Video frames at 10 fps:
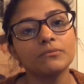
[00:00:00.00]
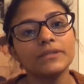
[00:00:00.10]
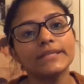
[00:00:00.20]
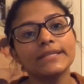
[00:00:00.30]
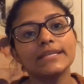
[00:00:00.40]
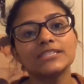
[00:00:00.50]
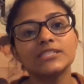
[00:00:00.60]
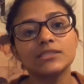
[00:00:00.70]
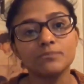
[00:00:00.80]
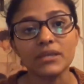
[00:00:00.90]
they didn't
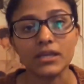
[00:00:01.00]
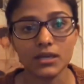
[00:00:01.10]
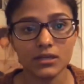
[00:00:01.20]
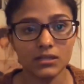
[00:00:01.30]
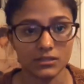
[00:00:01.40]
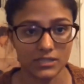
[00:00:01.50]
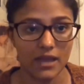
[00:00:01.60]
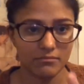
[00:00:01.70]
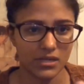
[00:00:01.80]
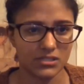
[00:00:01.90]
speak
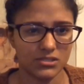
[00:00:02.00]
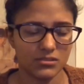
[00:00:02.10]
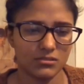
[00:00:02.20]
that much.